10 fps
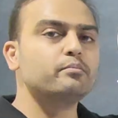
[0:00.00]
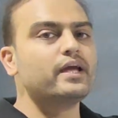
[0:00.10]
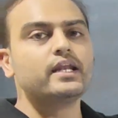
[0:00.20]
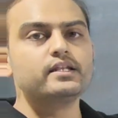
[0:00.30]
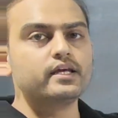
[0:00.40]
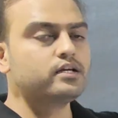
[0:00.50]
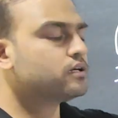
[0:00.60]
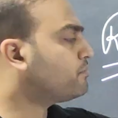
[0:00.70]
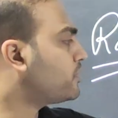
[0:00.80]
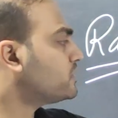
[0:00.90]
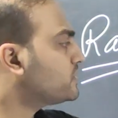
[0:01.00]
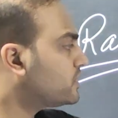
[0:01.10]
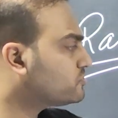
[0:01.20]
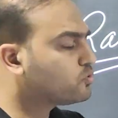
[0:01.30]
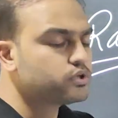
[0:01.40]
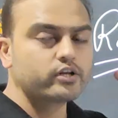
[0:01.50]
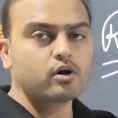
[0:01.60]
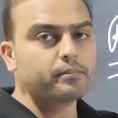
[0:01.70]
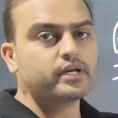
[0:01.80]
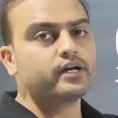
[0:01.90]
can be anything because there is no
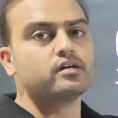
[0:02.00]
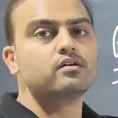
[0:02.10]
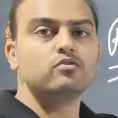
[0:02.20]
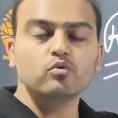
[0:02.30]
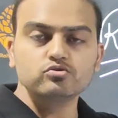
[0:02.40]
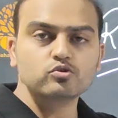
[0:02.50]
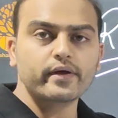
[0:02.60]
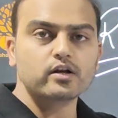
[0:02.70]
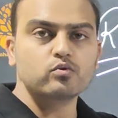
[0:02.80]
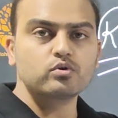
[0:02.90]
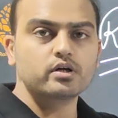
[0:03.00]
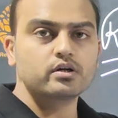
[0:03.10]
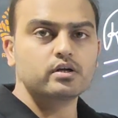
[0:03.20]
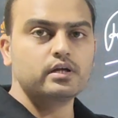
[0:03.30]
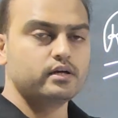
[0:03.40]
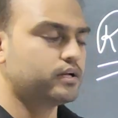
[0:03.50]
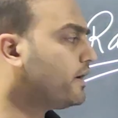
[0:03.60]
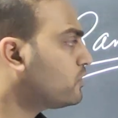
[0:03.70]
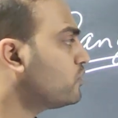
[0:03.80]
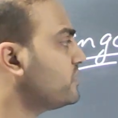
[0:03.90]
denominator, no square root,
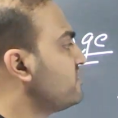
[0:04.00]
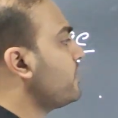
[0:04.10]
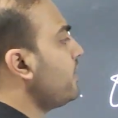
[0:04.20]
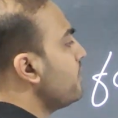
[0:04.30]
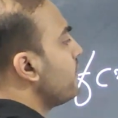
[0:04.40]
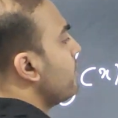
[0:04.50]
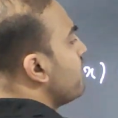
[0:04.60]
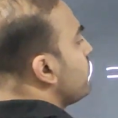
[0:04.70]
right? So we say